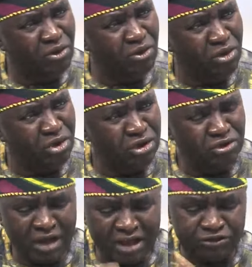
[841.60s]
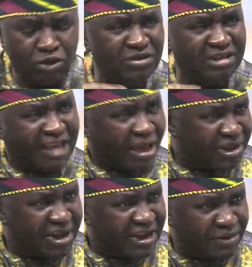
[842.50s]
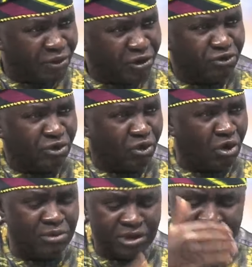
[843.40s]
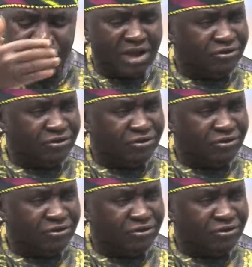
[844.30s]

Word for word: and go. You are sure of the timing that the bus will come.